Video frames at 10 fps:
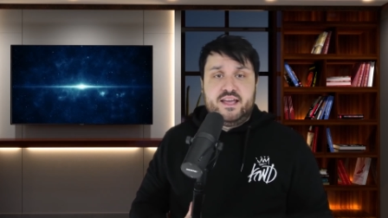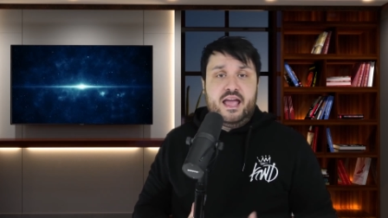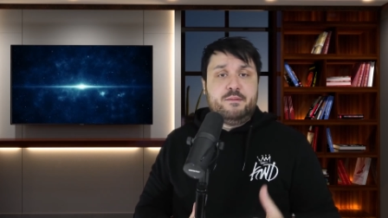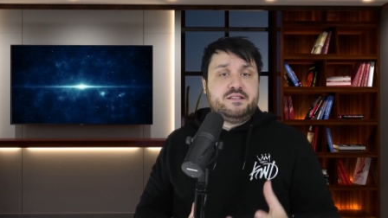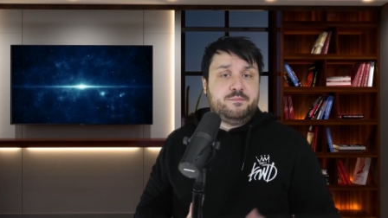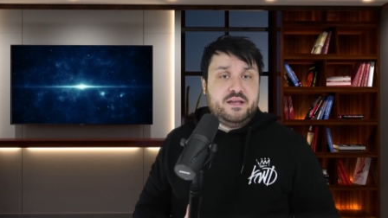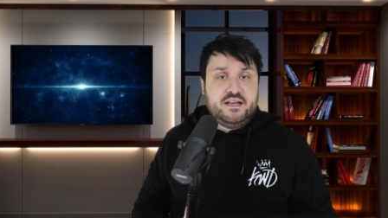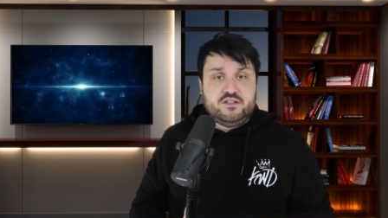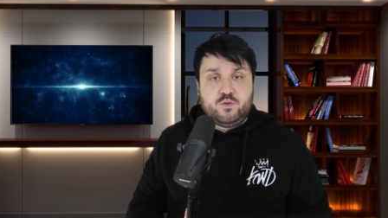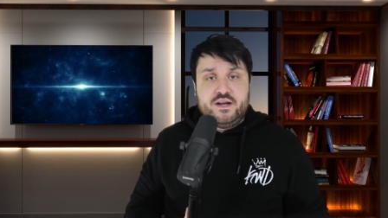It came into
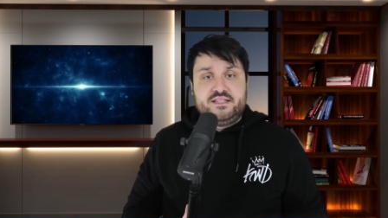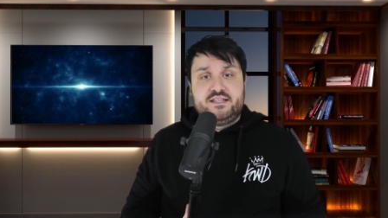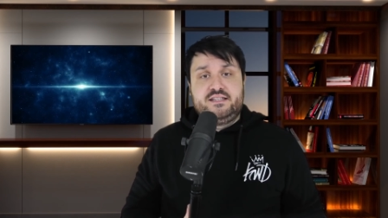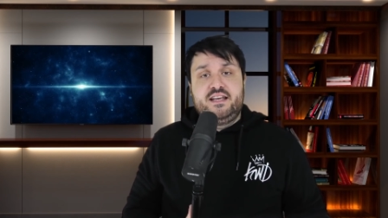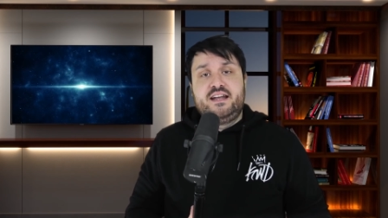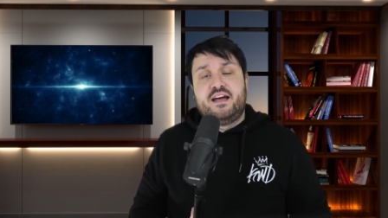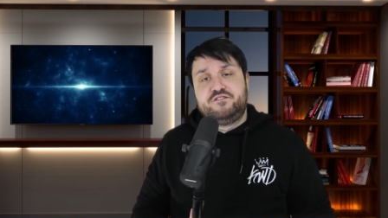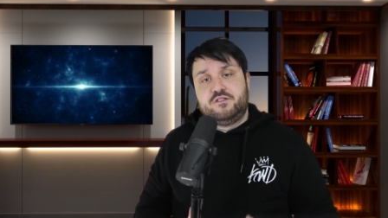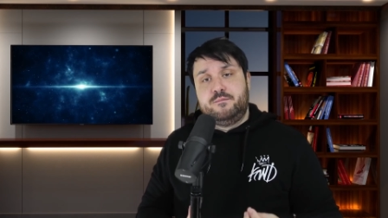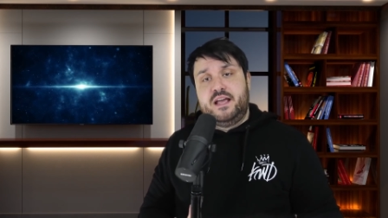being in 2016
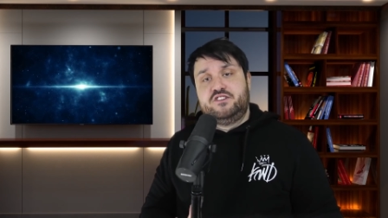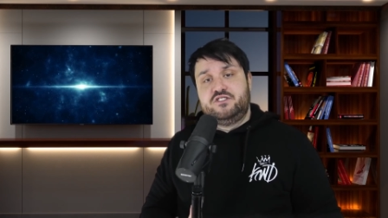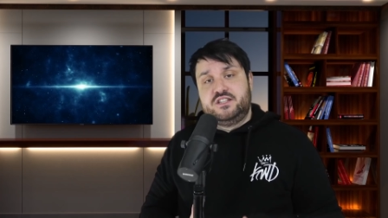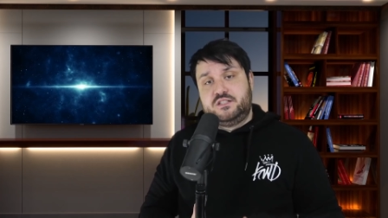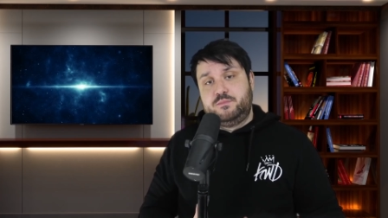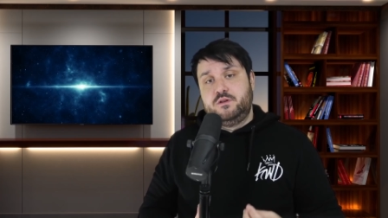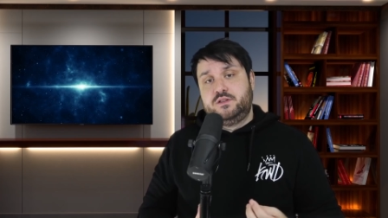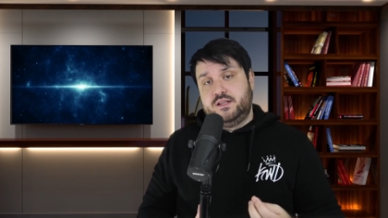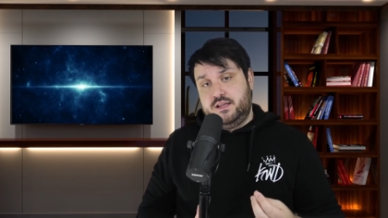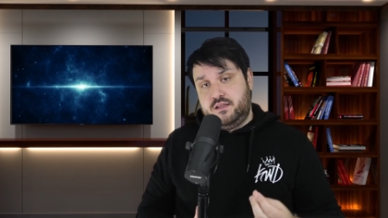after a major dispute
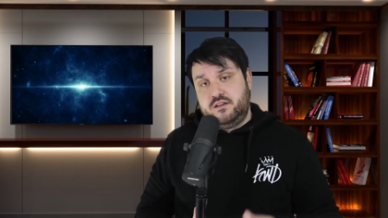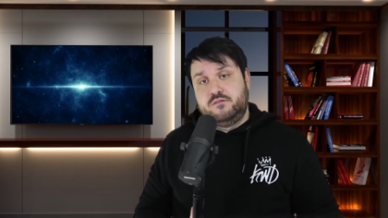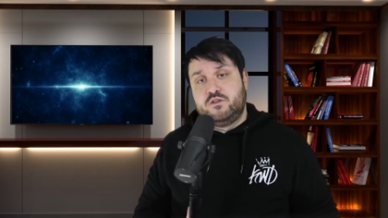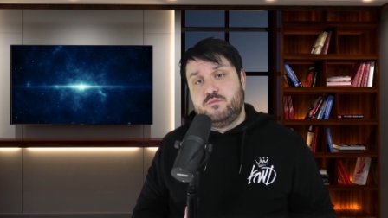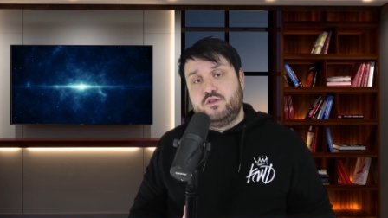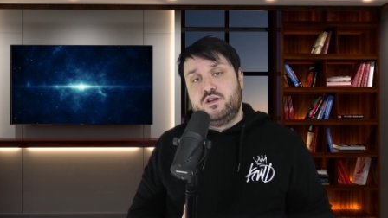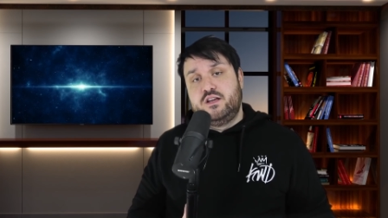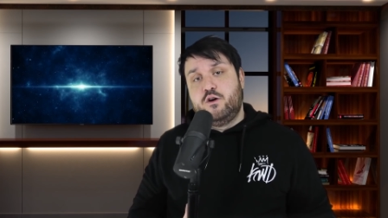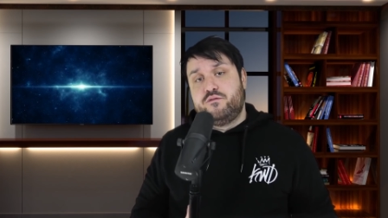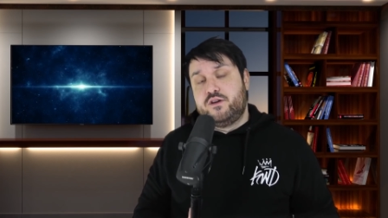in the Ethereum
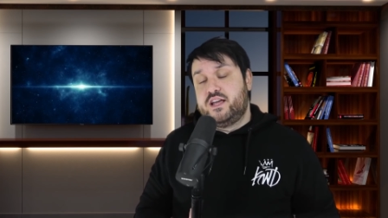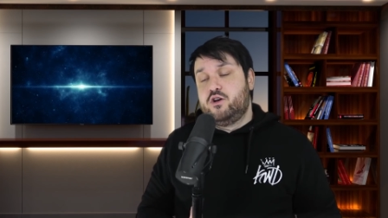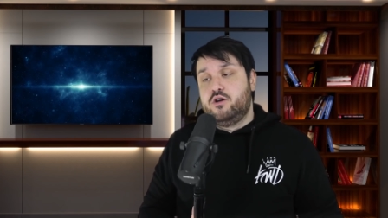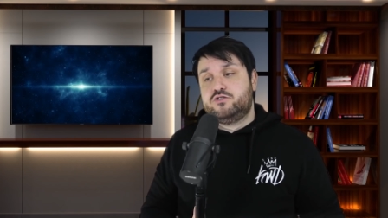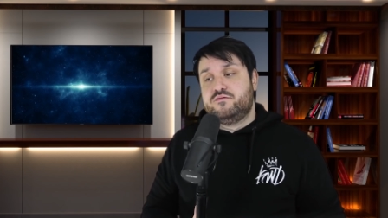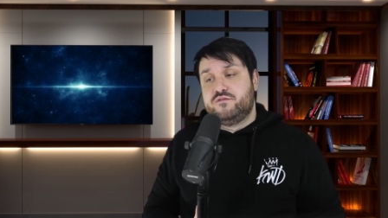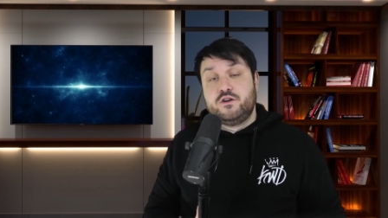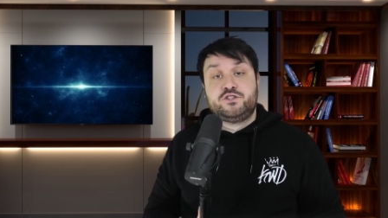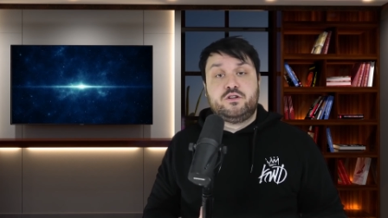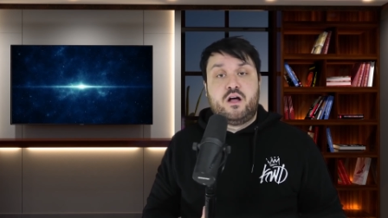community over a
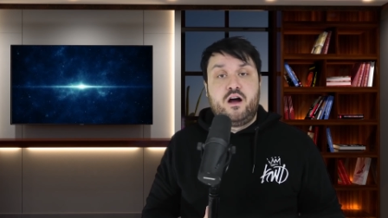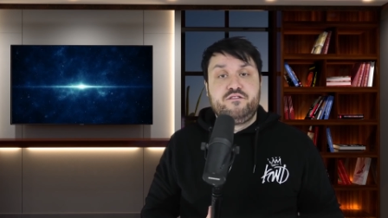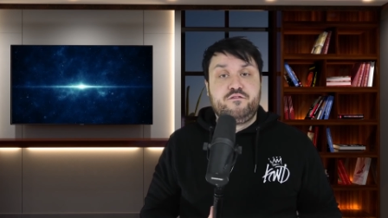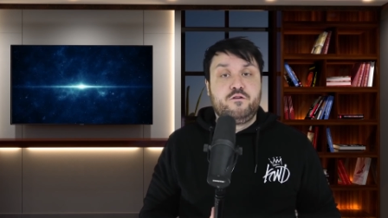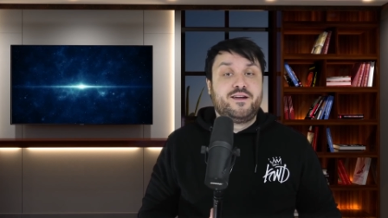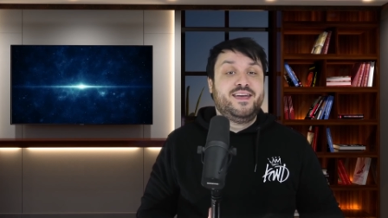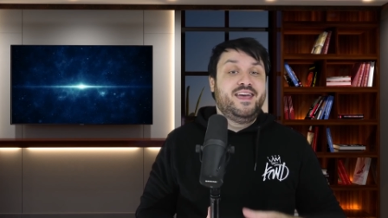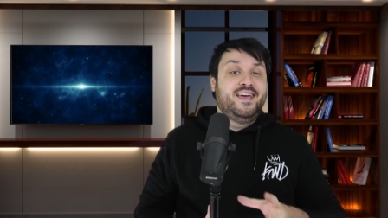controversial hard fork.